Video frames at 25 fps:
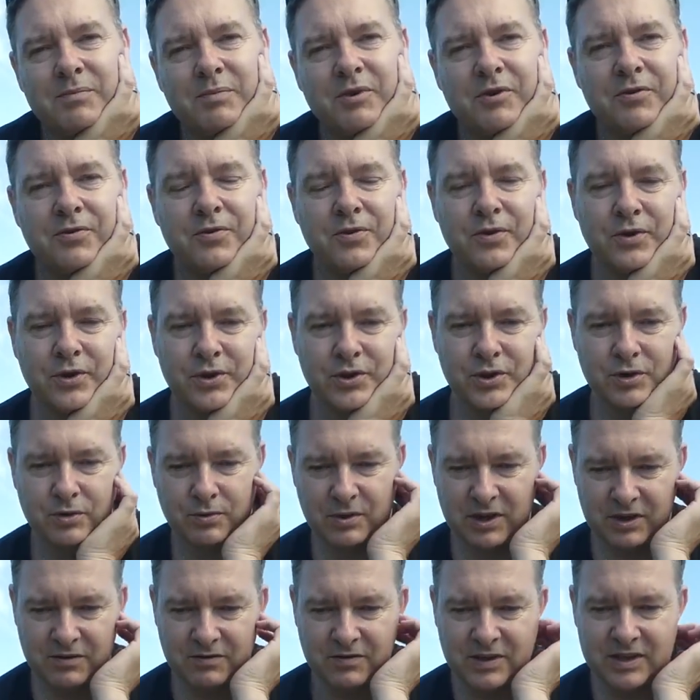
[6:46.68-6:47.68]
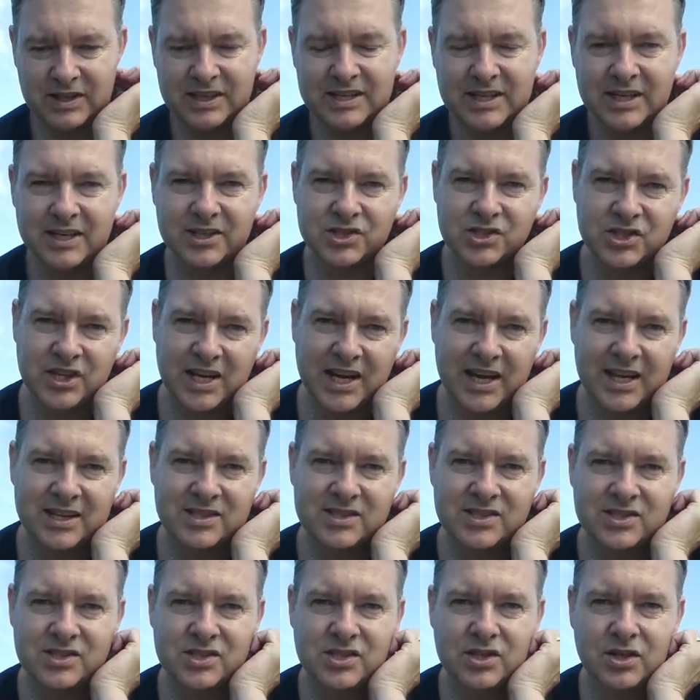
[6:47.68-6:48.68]
before you even get a
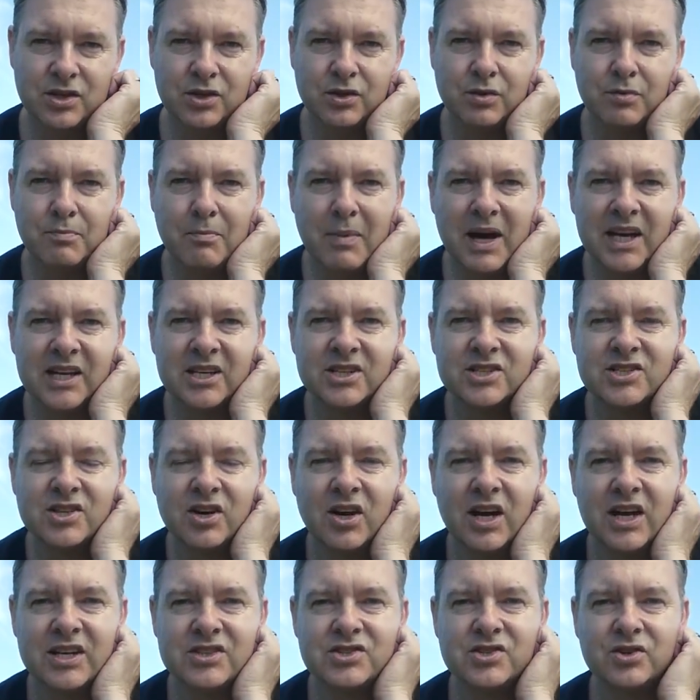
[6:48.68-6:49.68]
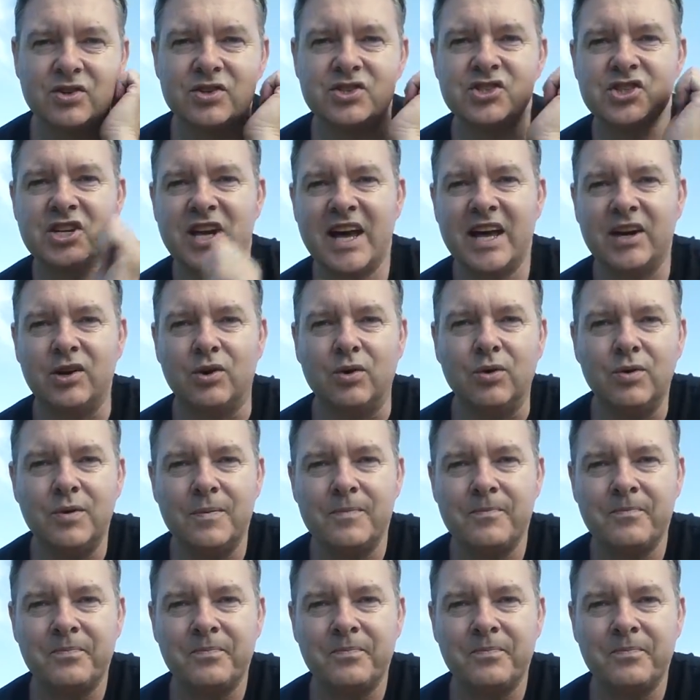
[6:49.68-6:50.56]
chance to monetize your channel.